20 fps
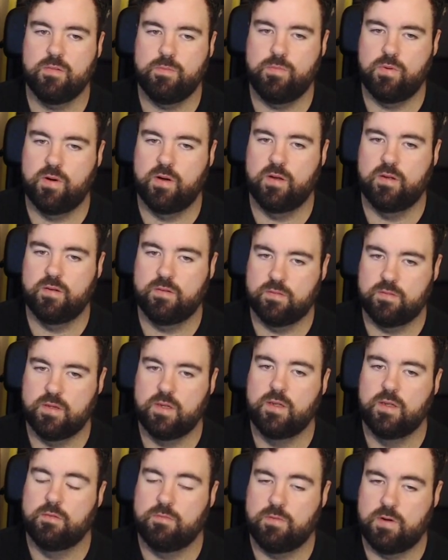but
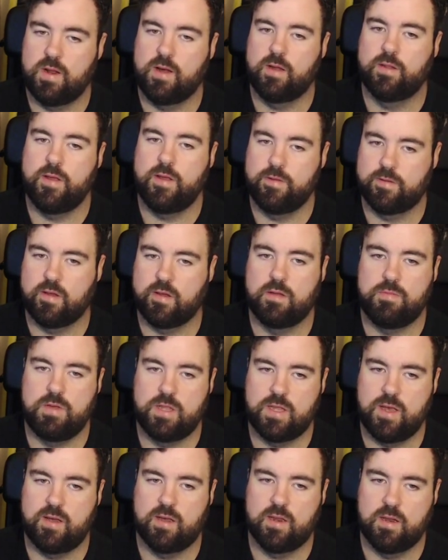Ronaldo's going to be
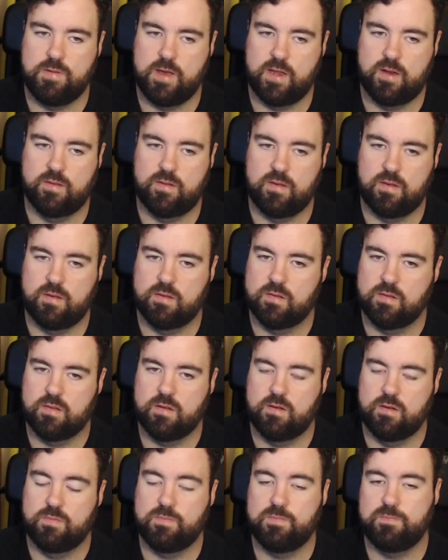taking the penalties.
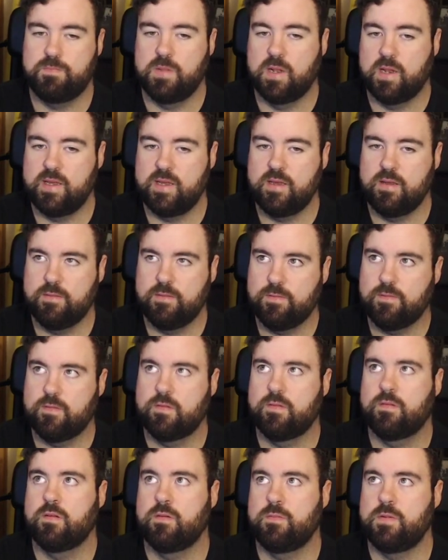There's believed
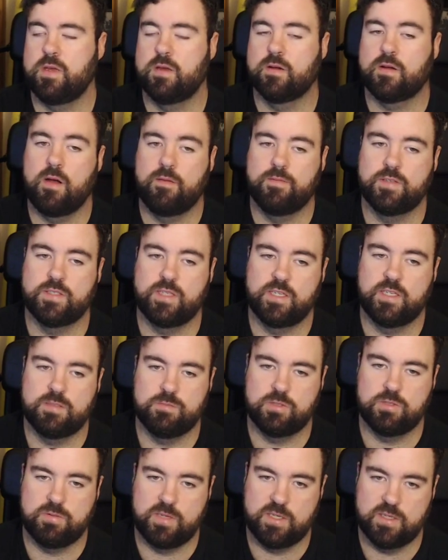to be a conversation
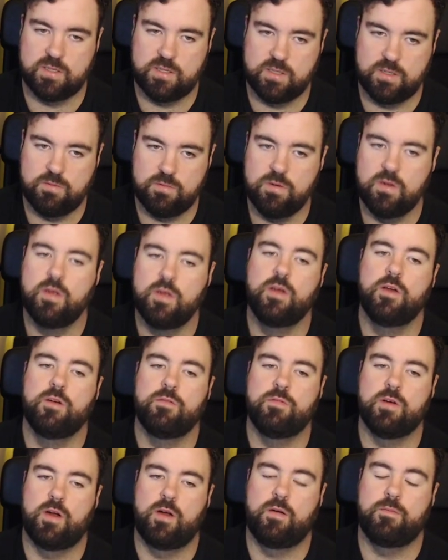between the two
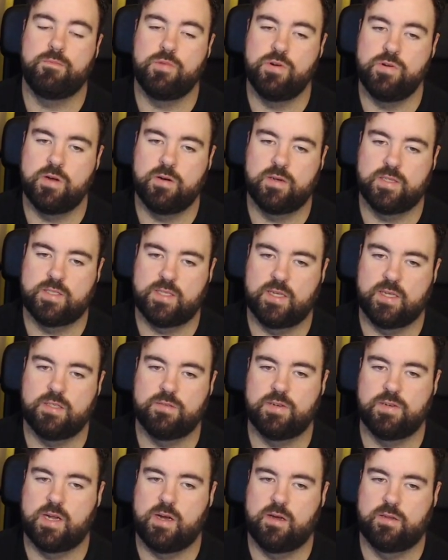where Bruno has said to
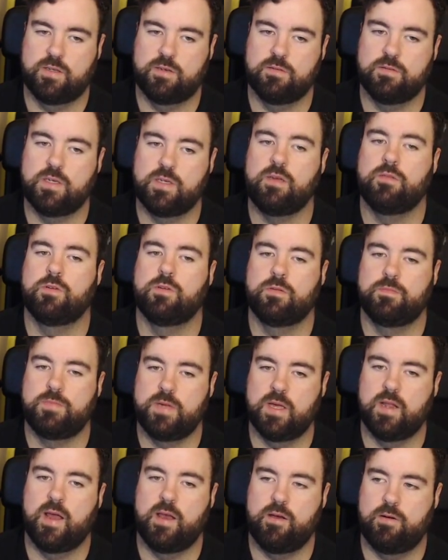Ronaldo he will be
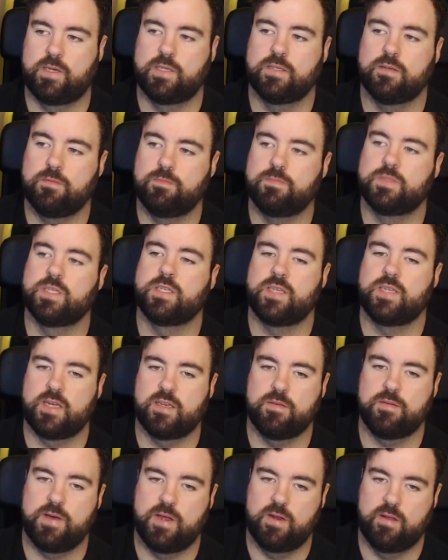allowing him to take the
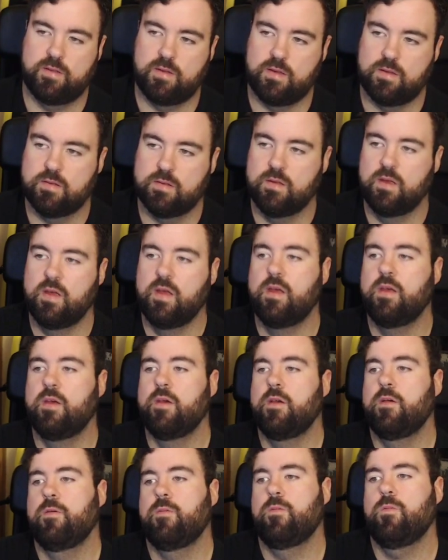penalties.
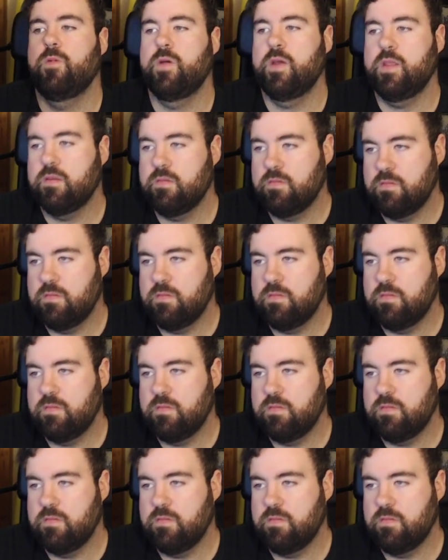Whether